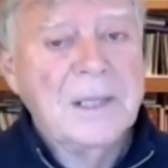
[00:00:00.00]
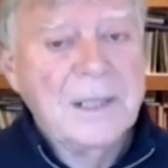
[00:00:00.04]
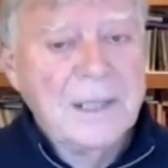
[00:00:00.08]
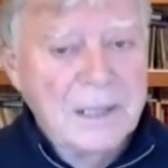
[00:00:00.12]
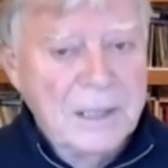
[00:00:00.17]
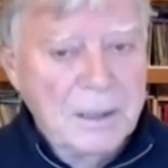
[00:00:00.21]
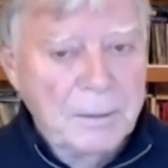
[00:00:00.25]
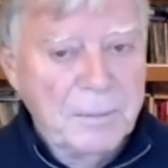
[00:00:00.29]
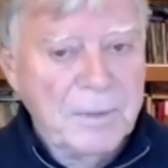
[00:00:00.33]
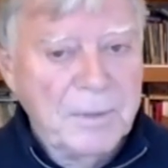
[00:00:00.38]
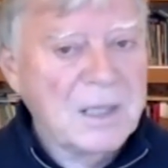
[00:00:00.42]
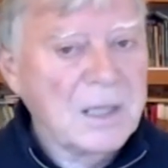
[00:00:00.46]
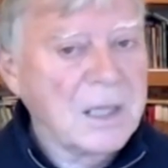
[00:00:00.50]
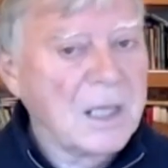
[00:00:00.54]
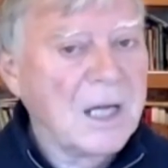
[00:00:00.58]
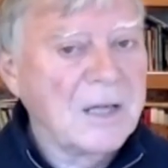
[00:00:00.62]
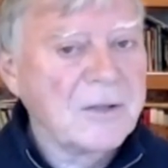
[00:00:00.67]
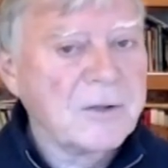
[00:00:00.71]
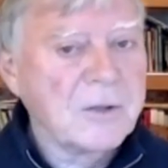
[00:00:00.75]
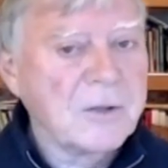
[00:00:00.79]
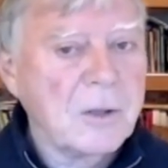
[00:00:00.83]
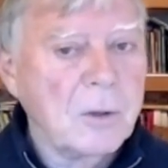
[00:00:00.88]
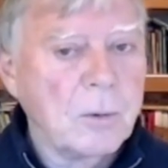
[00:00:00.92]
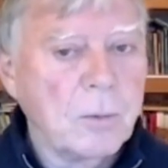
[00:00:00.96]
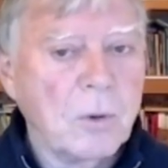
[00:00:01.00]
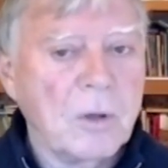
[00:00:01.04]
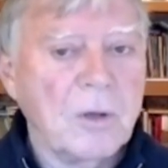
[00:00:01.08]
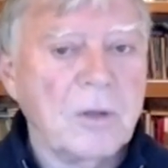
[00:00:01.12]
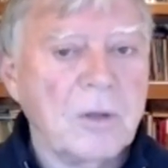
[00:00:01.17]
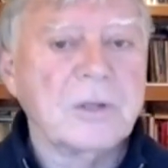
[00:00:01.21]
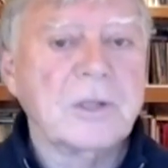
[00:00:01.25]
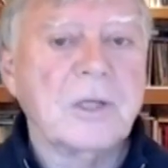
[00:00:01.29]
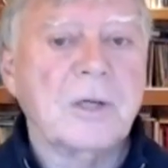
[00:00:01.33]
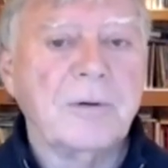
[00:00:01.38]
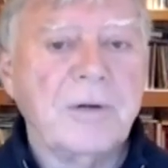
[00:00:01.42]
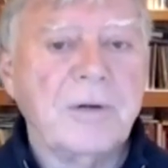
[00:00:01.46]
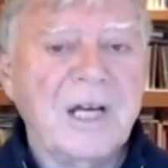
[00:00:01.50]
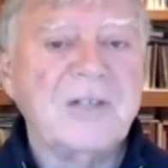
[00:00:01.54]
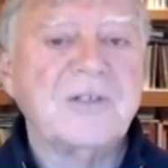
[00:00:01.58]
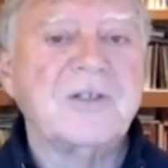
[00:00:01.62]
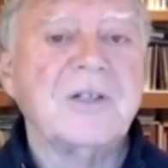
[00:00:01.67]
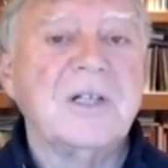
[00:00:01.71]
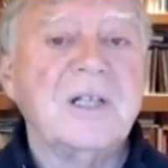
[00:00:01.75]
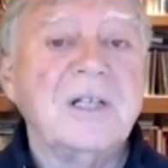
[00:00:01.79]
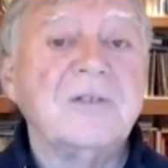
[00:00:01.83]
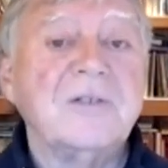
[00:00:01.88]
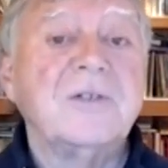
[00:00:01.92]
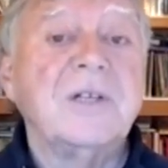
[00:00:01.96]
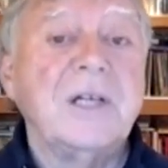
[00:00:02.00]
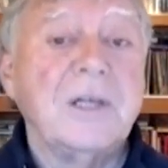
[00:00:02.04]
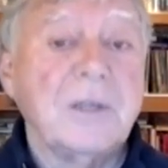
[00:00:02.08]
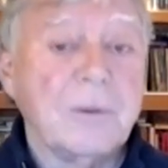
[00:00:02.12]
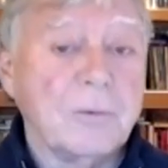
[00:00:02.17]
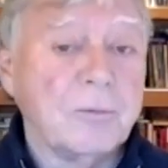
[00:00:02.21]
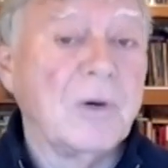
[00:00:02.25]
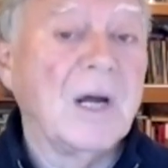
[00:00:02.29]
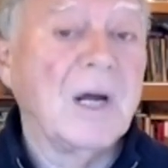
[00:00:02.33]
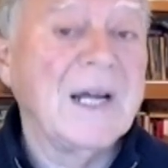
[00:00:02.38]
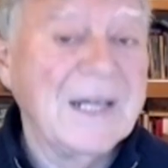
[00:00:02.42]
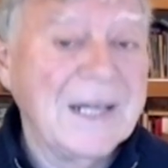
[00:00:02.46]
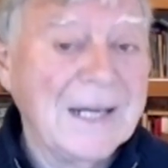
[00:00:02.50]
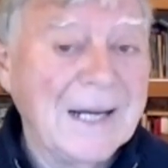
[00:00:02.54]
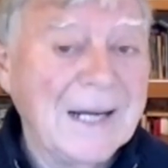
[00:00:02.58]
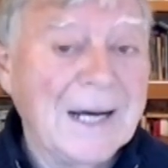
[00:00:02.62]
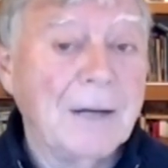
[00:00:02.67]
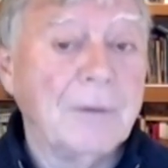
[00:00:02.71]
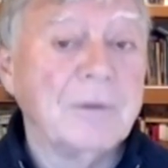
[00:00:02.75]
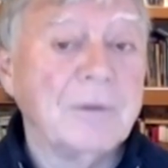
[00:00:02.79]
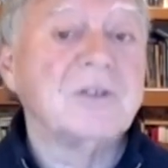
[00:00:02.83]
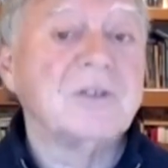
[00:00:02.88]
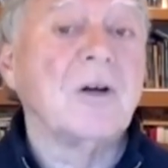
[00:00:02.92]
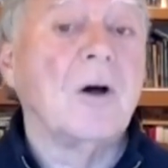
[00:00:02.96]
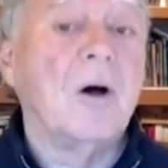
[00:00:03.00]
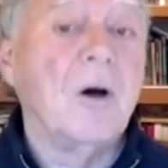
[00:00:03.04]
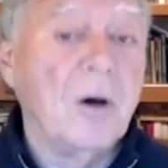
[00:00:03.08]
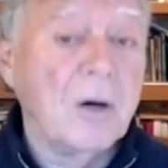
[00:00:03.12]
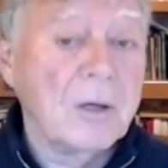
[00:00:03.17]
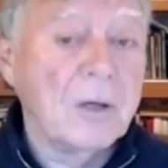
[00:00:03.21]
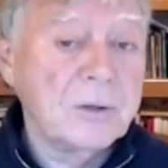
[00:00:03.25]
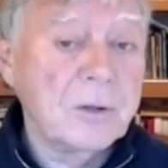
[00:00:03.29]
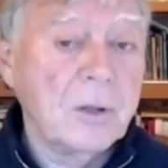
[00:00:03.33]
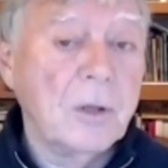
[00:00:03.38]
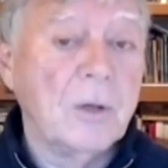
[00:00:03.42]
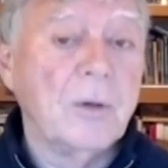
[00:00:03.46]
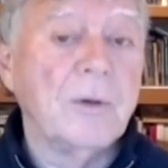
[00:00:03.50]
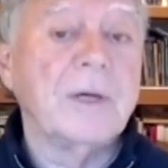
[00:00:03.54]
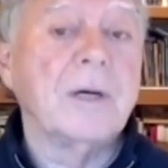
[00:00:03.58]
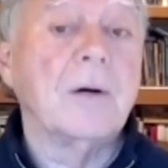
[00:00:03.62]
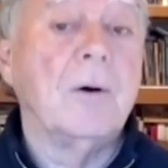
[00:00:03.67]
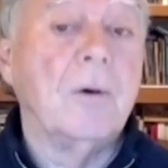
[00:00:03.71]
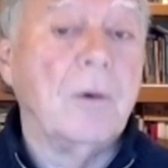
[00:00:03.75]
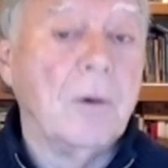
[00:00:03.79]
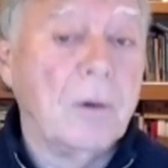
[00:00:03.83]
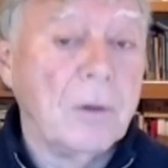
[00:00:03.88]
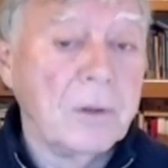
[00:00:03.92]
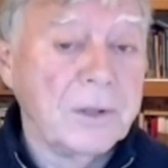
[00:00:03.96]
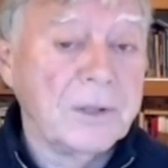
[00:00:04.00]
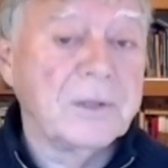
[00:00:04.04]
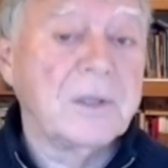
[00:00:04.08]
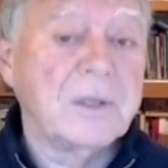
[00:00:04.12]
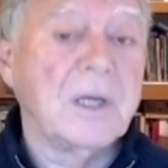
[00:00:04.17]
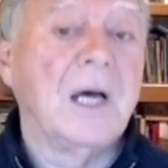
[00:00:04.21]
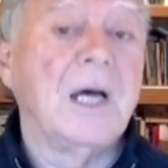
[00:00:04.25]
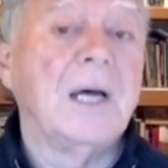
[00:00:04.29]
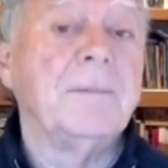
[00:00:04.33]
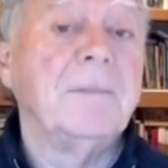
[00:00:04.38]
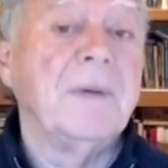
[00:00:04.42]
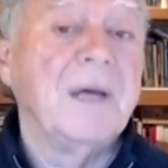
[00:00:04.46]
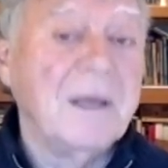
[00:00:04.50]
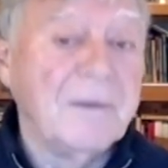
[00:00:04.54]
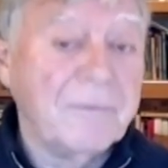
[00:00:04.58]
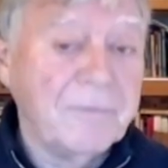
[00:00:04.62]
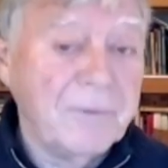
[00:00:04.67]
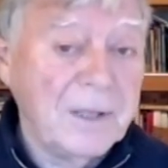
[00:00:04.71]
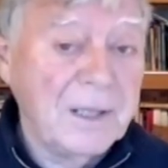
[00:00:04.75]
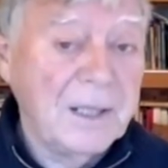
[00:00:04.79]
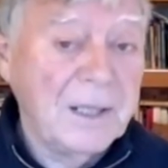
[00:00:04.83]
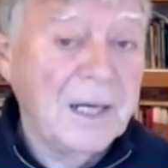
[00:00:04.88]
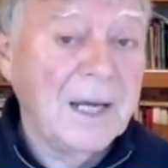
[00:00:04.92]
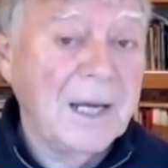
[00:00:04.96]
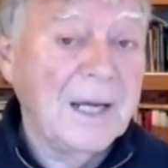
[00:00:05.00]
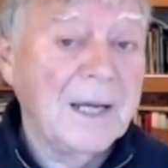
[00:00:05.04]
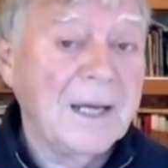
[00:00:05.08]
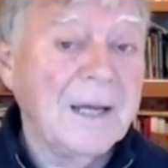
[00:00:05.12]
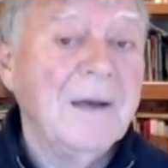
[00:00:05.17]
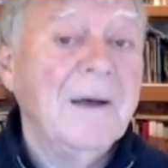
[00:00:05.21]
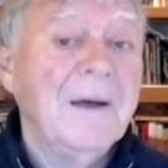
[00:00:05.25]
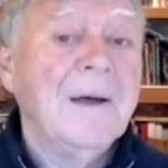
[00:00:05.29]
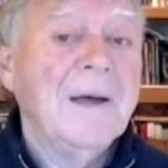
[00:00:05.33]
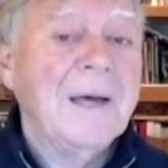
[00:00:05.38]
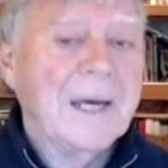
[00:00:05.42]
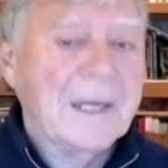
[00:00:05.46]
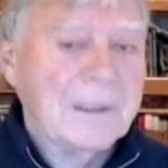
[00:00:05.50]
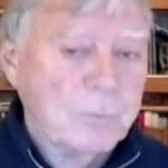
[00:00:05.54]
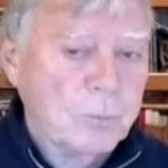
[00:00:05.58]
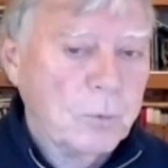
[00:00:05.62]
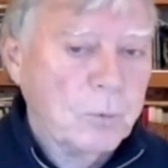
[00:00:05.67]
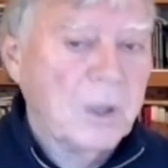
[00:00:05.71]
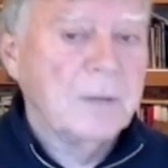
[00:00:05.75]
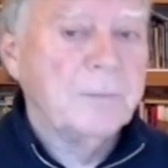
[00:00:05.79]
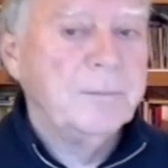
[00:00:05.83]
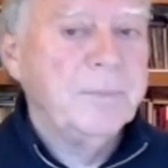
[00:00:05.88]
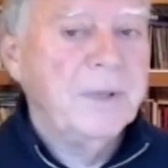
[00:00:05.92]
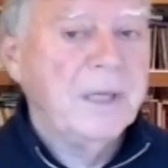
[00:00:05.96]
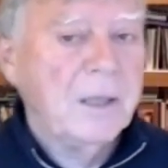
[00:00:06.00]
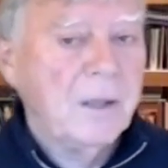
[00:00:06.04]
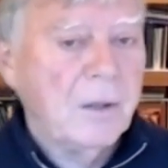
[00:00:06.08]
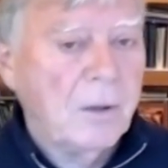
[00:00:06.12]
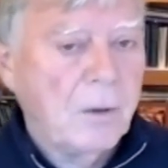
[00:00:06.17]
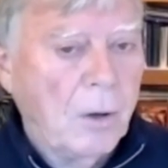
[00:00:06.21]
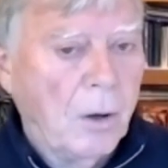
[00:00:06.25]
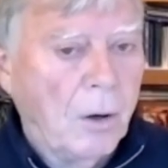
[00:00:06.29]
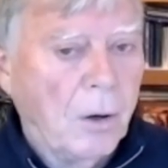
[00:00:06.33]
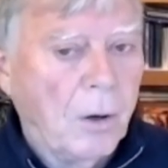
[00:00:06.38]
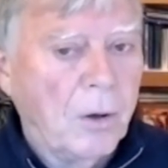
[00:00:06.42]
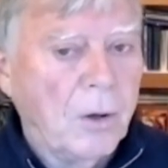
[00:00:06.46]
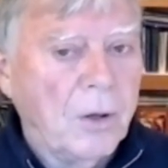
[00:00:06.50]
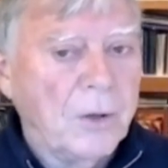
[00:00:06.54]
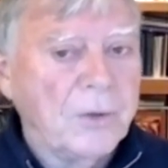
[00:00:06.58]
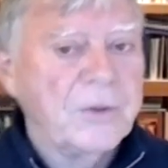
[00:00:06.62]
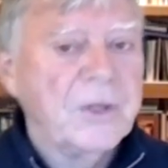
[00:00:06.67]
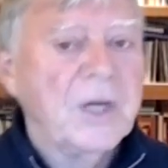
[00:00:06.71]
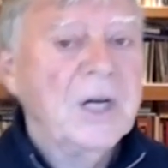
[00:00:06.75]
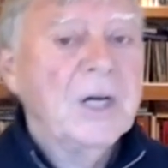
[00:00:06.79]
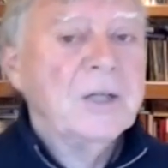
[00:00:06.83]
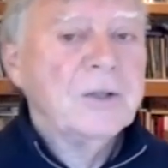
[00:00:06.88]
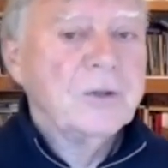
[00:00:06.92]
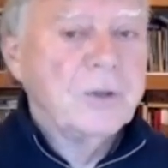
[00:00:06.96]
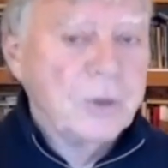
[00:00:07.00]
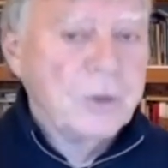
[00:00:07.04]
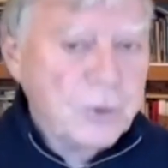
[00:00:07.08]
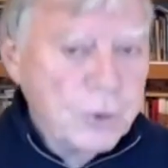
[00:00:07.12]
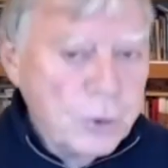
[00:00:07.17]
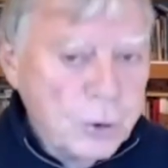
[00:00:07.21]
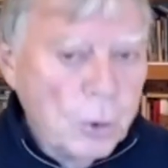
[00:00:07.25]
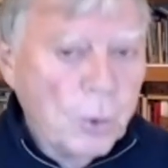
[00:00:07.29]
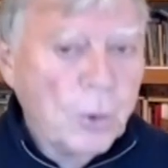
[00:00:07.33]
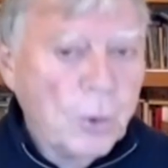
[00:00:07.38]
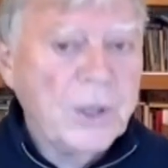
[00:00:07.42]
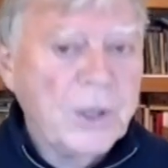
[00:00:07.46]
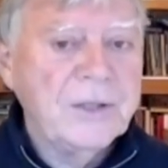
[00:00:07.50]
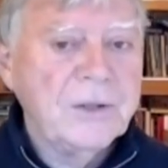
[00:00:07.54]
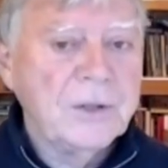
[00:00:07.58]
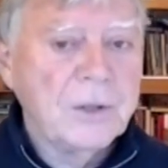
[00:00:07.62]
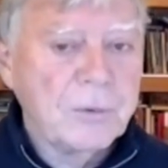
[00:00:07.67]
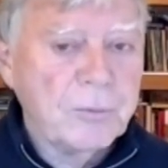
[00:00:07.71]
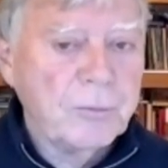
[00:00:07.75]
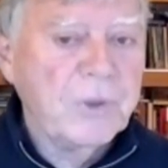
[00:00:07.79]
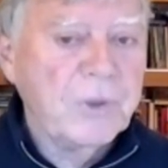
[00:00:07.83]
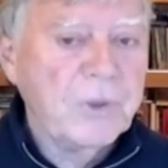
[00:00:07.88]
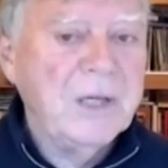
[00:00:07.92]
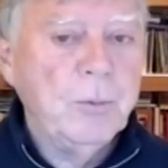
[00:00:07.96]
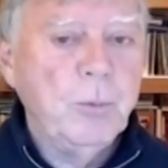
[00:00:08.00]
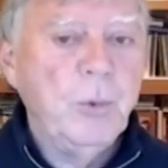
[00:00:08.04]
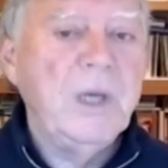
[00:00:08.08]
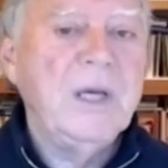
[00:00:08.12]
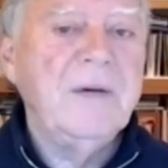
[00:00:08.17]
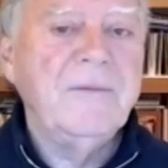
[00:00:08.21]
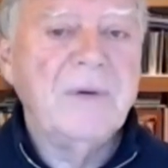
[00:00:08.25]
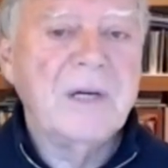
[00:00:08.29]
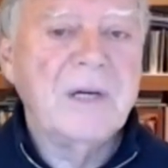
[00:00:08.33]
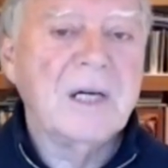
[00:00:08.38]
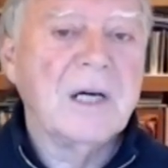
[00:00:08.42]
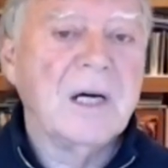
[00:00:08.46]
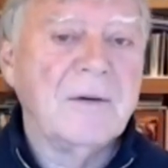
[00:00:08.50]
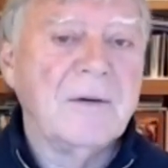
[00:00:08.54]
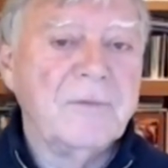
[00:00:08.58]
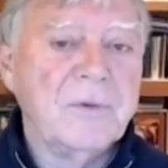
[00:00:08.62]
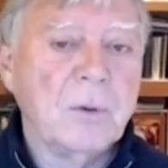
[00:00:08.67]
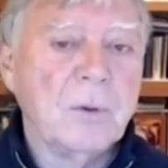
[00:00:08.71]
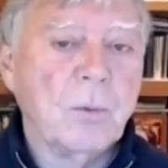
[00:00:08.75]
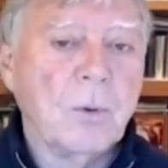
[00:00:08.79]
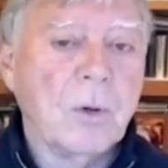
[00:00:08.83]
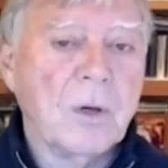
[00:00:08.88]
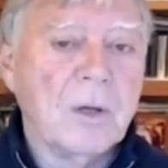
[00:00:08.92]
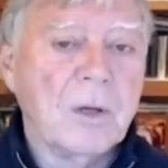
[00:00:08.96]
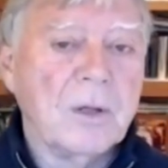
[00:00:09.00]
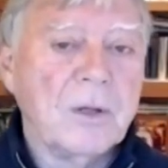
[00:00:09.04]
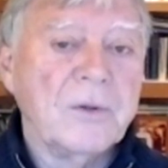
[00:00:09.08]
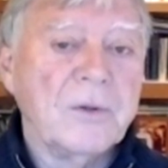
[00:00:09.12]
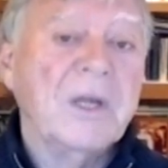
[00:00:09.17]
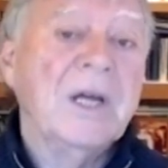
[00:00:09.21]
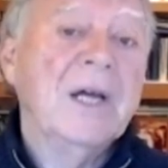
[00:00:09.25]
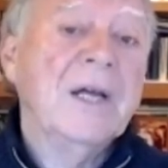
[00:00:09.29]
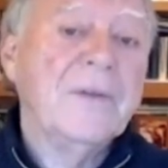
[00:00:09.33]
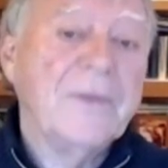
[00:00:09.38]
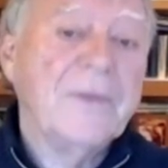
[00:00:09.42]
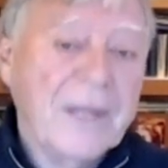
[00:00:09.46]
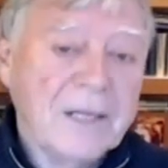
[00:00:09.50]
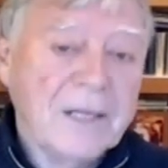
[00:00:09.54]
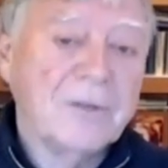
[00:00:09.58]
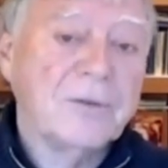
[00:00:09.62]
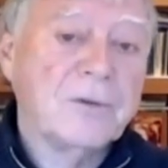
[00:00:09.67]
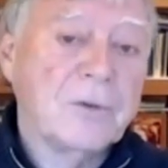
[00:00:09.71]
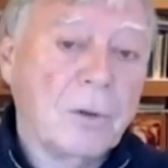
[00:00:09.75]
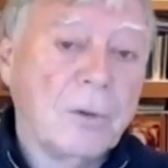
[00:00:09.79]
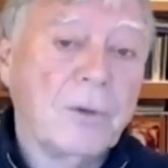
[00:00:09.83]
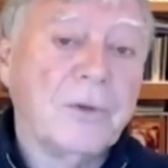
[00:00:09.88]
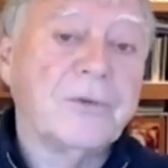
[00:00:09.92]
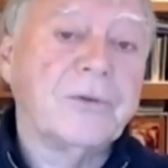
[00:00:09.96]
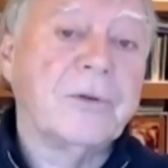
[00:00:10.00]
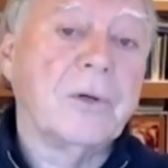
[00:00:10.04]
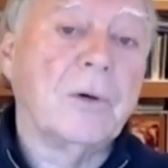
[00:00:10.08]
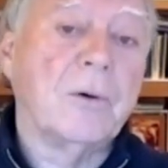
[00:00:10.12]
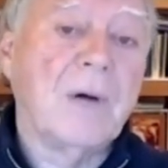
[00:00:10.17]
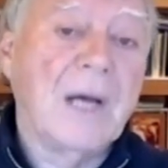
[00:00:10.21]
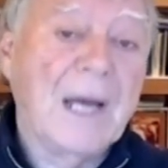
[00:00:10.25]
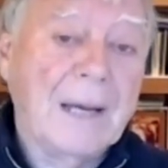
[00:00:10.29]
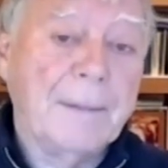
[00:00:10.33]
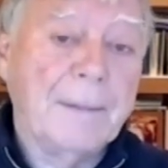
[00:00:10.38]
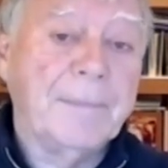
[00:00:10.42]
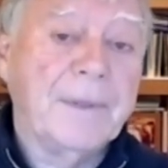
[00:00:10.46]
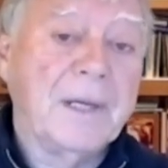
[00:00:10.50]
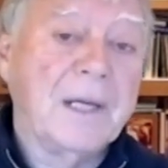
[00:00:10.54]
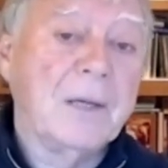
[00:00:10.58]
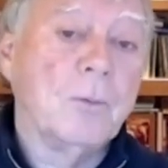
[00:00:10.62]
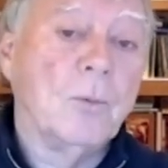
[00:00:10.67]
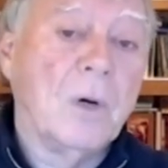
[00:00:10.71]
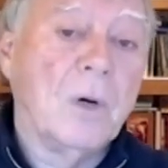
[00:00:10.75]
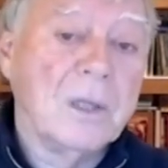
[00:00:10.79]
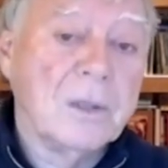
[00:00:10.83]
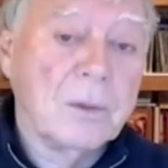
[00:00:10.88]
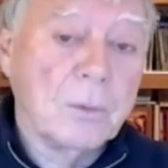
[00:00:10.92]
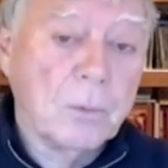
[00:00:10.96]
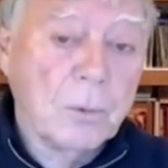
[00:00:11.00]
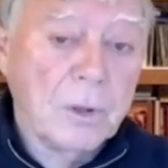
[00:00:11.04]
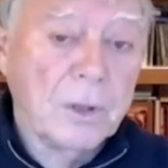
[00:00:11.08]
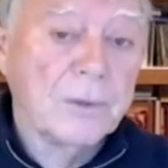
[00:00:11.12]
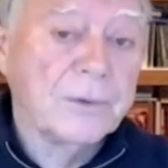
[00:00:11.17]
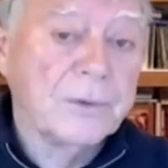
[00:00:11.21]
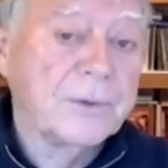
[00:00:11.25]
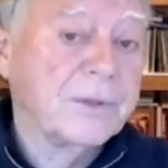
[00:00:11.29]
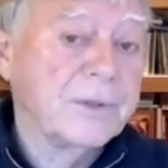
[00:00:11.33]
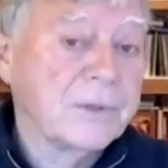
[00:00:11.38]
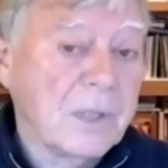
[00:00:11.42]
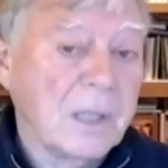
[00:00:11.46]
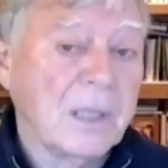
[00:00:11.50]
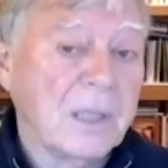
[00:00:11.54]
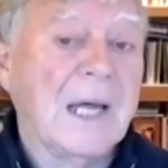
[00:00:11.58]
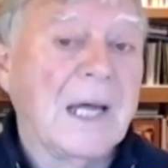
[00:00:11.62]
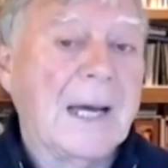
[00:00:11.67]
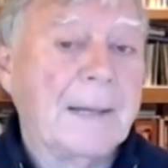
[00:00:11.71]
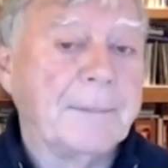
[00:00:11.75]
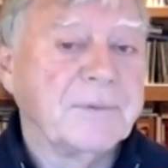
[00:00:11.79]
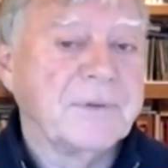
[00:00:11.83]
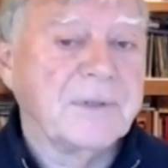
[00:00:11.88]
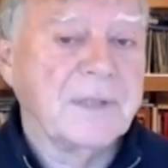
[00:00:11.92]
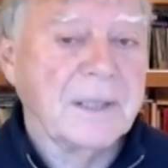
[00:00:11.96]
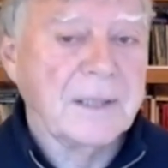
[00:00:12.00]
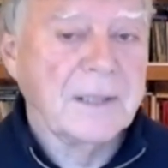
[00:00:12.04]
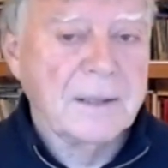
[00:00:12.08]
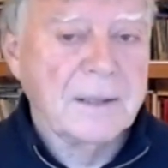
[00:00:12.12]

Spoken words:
In the mythological world, creation is here right now. It's ongoing all the time, every day. And we're being called to join the reweaving of the world that is also happening while the world is collapsing.